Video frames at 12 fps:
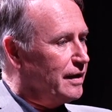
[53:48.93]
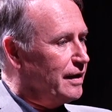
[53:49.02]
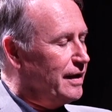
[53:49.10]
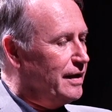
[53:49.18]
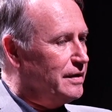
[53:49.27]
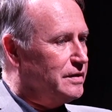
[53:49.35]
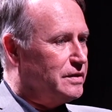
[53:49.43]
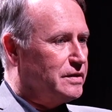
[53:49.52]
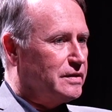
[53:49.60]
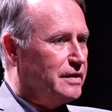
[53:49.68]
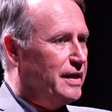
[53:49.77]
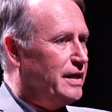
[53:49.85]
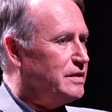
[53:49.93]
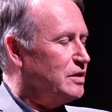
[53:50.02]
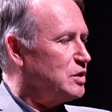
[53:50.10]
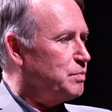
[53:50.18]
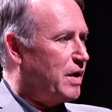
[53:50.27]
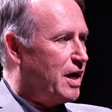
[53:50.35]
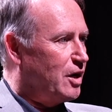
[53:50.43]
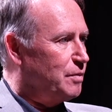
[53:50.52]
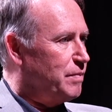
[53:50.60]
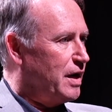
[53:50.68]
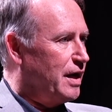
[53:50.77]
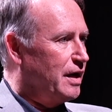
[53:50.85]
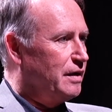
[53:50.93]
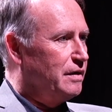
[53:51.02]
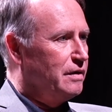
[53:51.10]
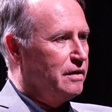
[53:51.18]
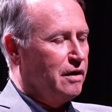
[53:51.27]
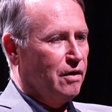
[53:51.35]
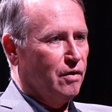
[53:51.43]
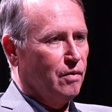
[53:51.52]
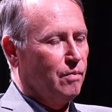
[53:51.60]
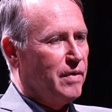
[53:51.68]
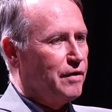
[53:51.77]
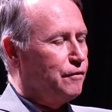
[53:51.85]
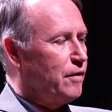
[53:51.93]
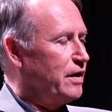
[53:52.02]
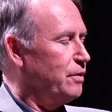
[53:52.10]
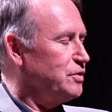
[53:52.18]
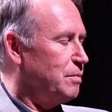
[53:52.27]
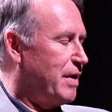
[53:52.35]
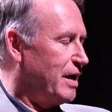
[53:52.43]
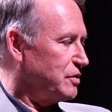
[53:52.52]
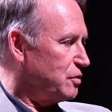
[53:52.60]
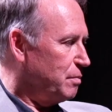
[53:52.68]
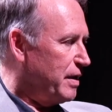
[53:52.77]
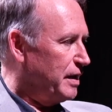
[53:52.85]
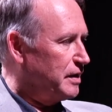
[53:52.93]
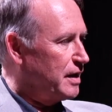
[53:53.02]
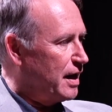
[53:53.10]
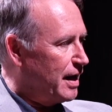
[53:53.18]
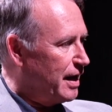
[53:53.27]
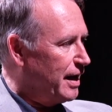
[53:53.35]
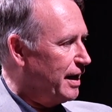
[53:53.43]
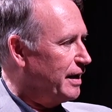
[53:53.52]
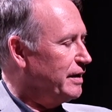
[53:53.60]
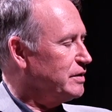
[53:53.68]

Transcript: he's, he's inspired by, you know, my friend who's a master Maine guide.